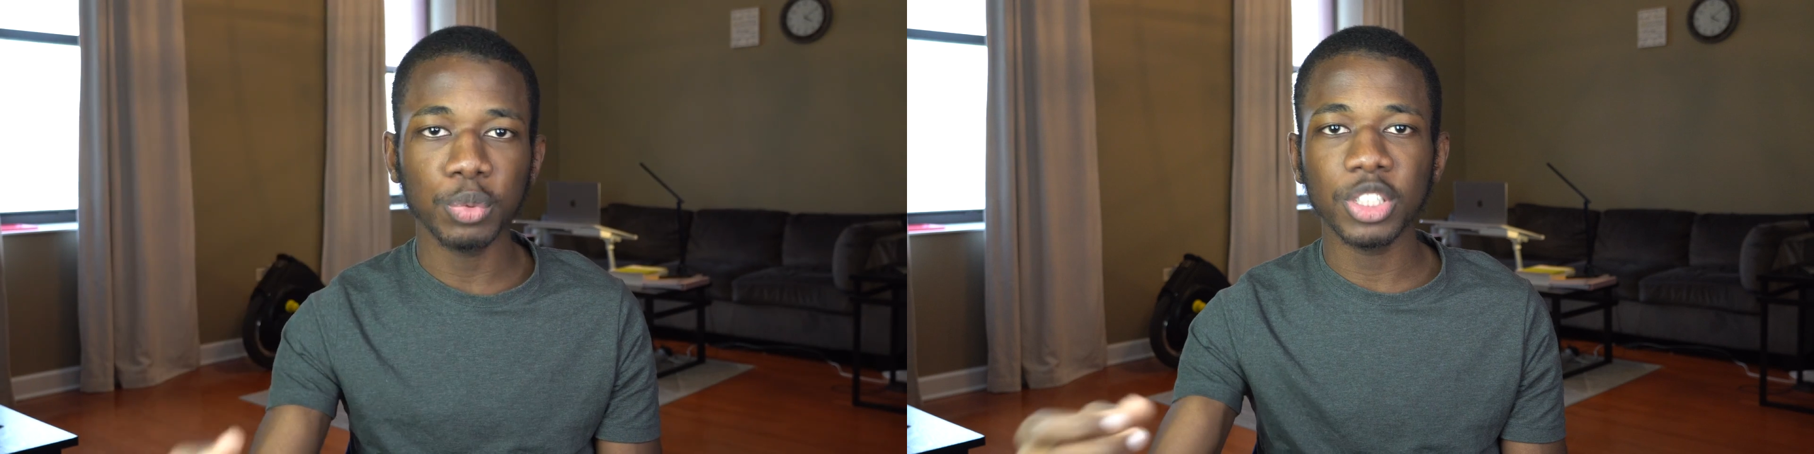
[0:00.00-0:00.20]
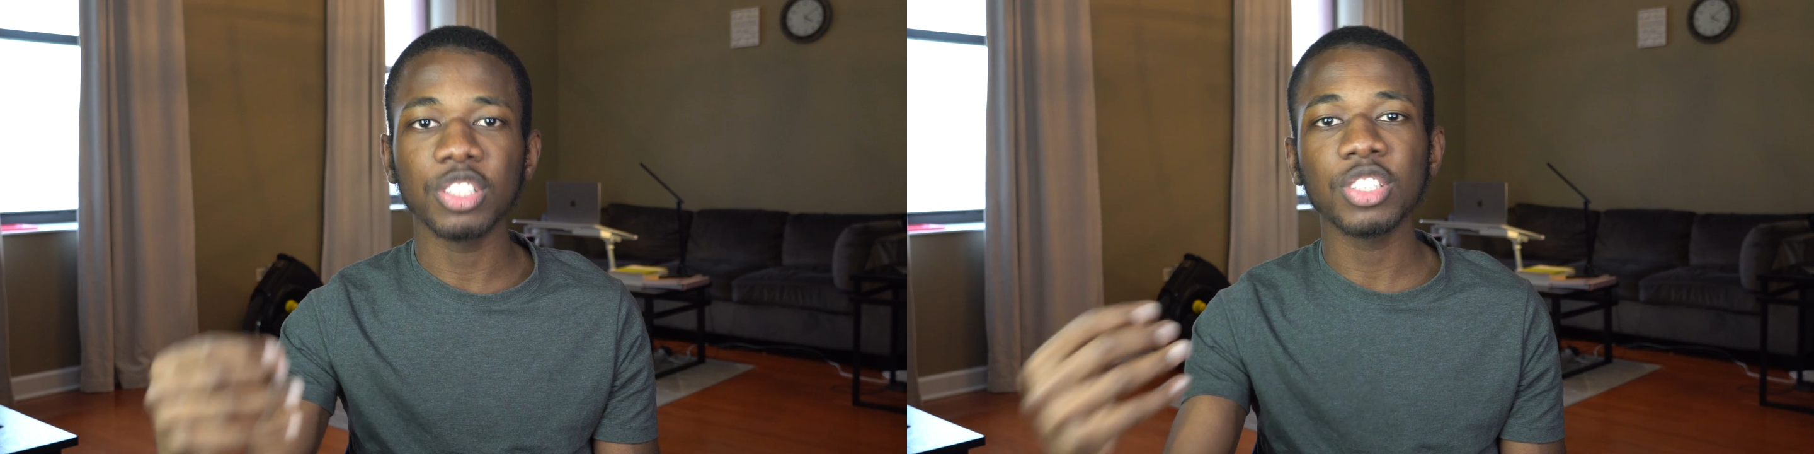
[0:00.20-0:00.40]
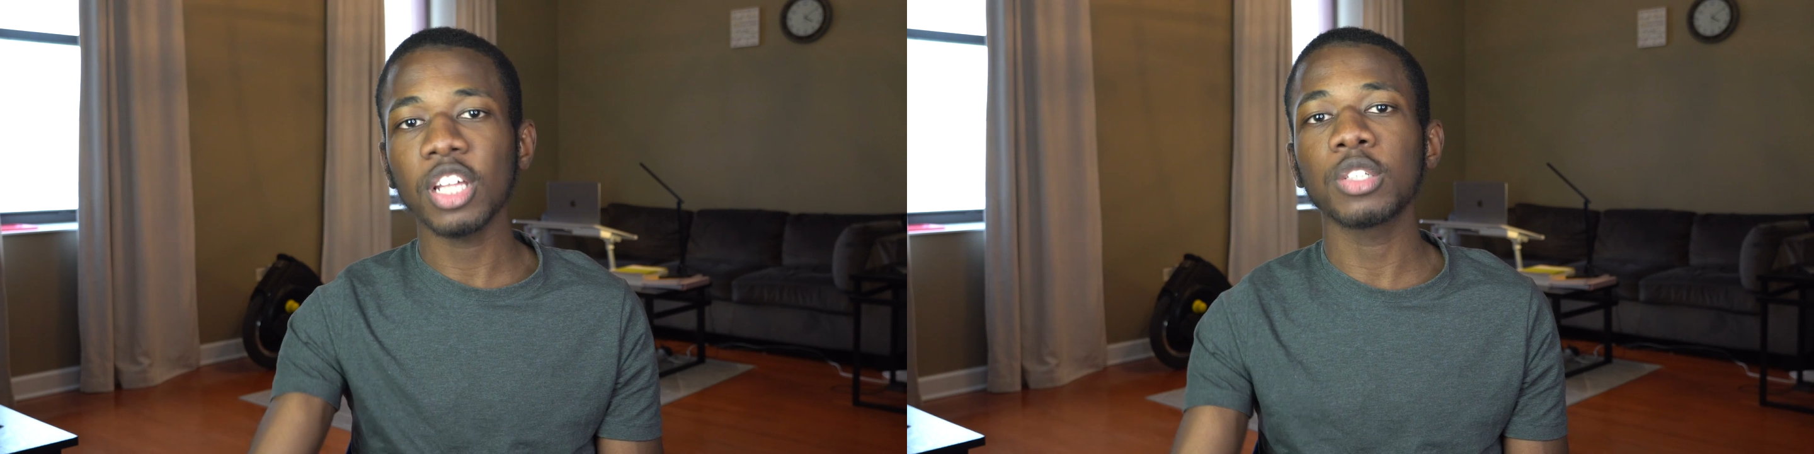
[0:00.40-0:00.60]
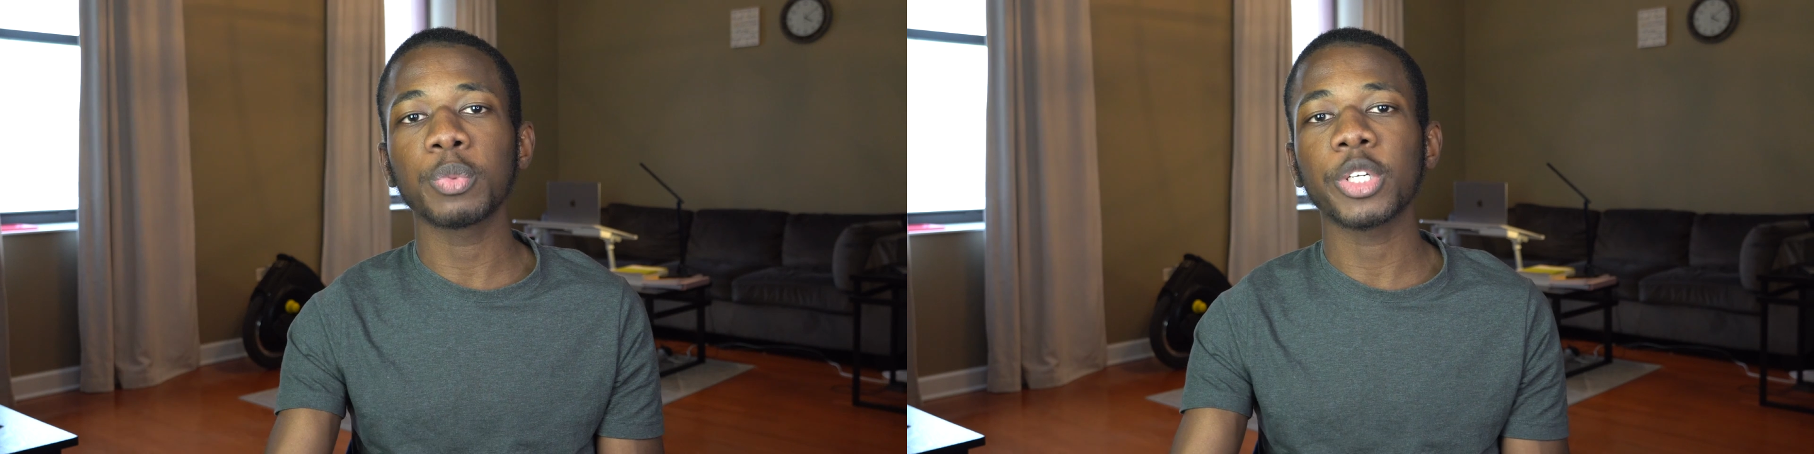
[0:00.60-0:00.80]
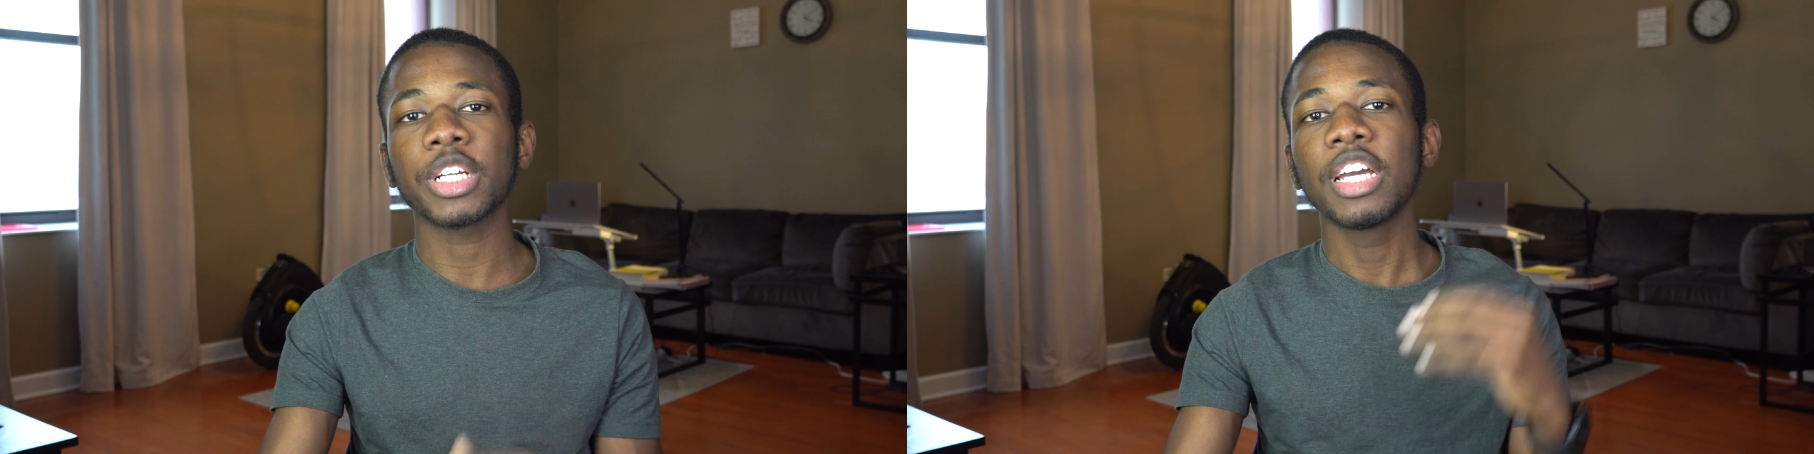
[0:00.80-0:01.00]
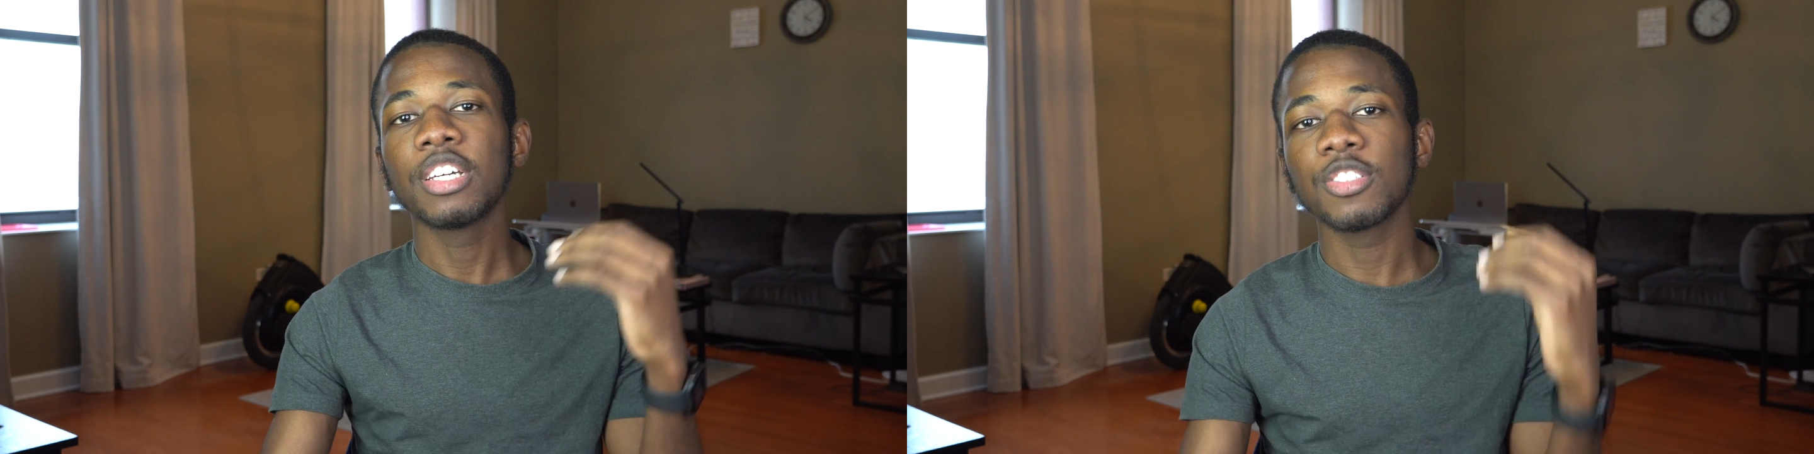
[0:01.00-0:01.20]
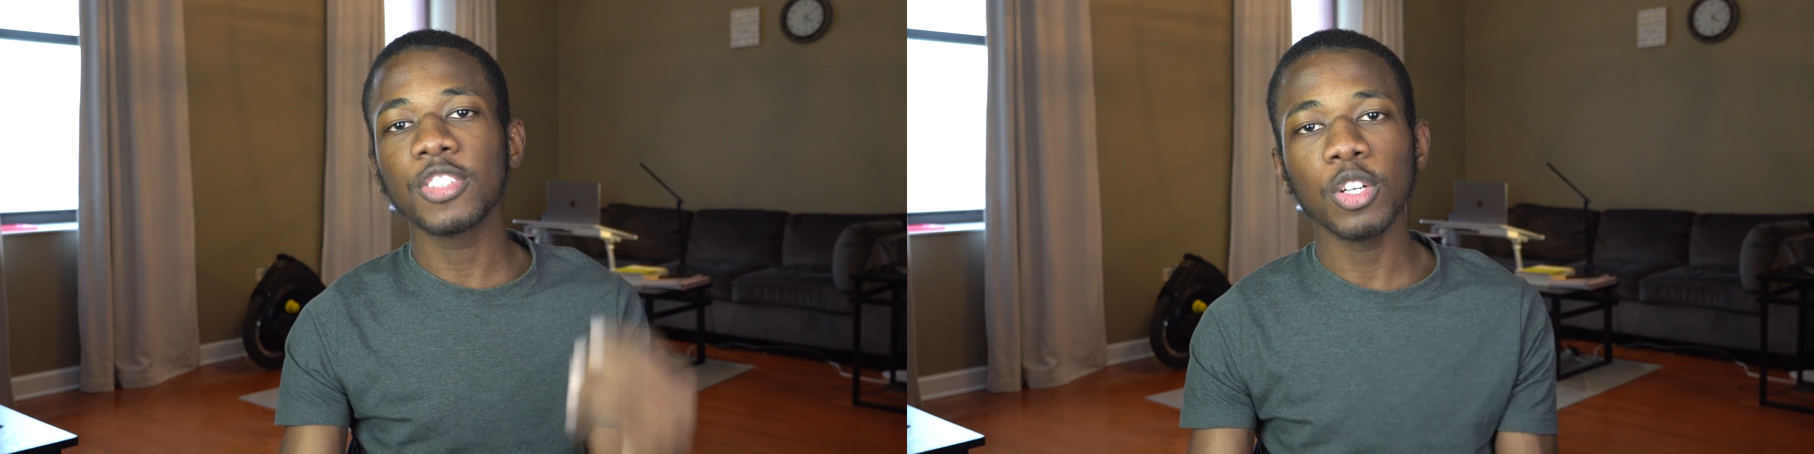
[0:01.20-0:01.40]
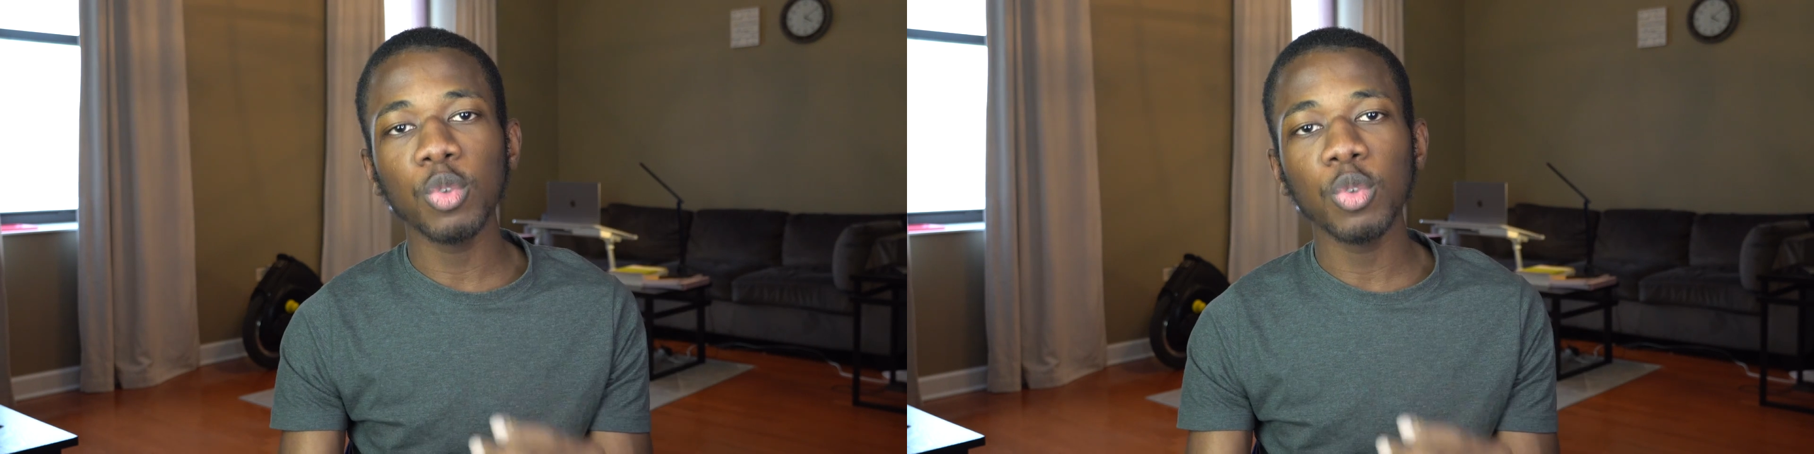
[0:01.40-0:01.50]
which is SolidWorks still